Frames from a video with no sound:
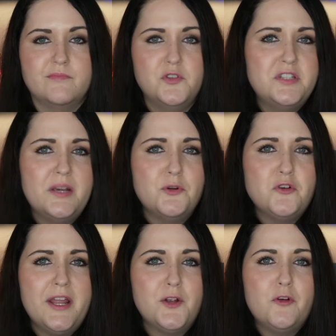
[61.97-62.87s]
So say we're
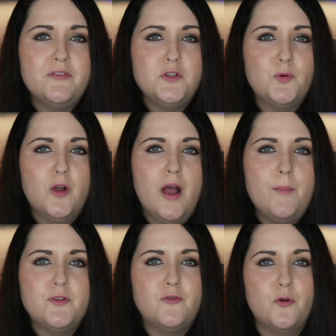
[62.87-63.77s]
trying to craft a
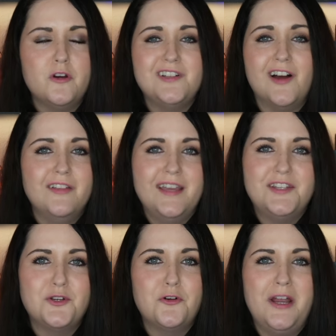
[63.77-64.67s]
prompt for DALL-E
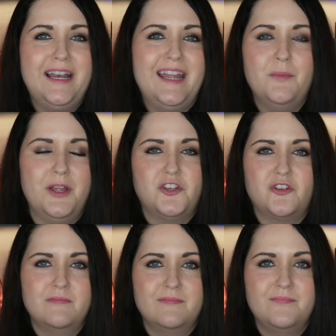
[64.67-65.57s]
to create an
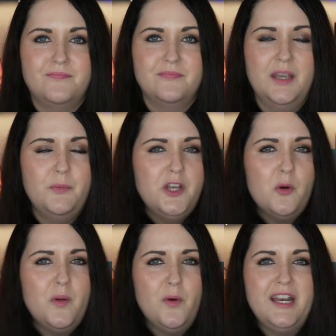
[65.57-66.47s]
image, and we know
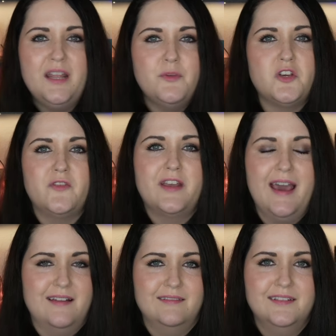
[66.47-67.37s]
we want an image of a
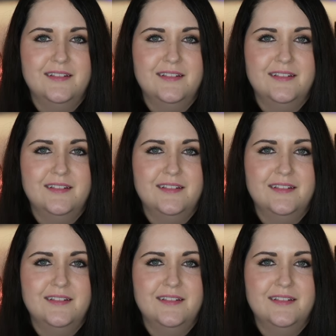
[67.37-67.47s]
cat.